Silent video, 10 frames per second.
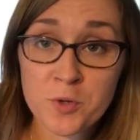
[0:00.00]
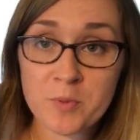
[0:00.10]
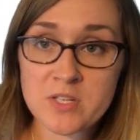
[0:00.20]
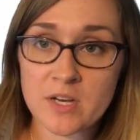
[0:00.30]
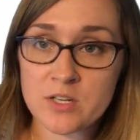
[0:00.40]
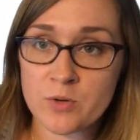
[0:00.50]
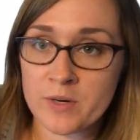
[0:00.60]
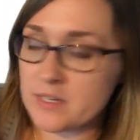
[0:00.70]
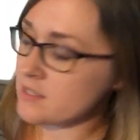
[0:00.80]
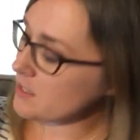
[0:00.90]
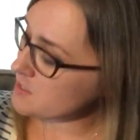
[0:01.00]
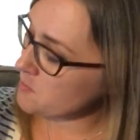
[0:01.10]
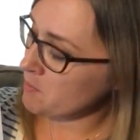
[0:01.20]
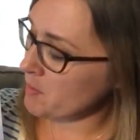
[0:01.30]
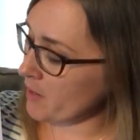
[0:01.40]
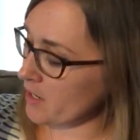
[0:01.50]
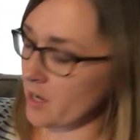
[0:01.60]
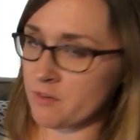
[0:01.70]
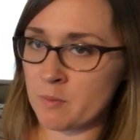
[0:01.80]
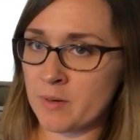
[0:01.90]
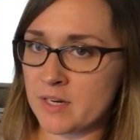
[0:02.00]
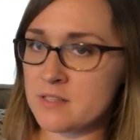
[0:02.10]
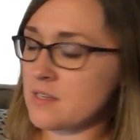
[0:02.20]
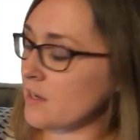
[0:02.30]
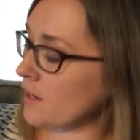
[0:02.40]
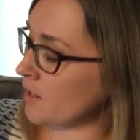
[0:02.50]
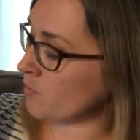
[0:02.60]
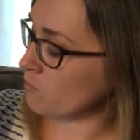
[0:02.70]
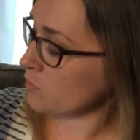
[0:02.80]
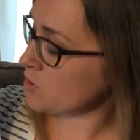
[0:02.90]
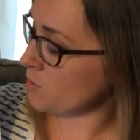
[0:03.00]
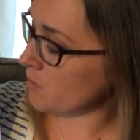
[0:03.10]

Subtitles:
duper tug toys. That's maybe about $100. We'll do